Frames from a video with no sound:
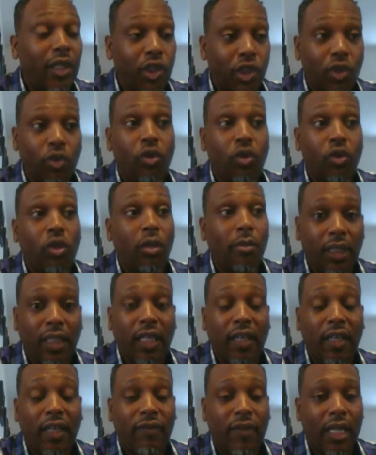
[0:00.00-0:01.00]
I truly
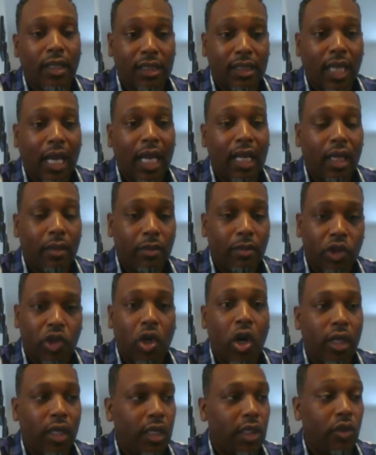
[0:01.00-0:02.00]
believe that the silent
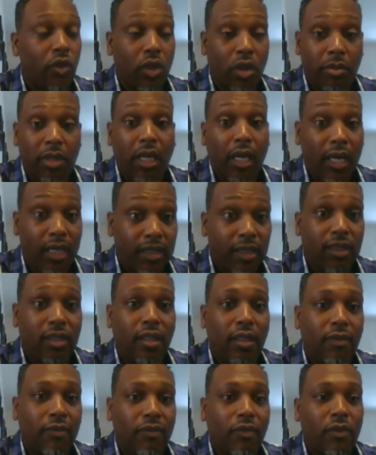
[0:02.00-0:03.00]
majority is going to be
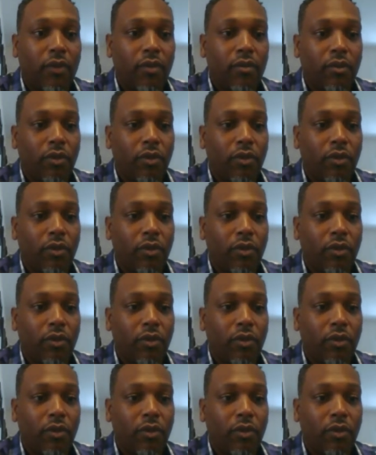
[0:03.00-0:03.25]
us.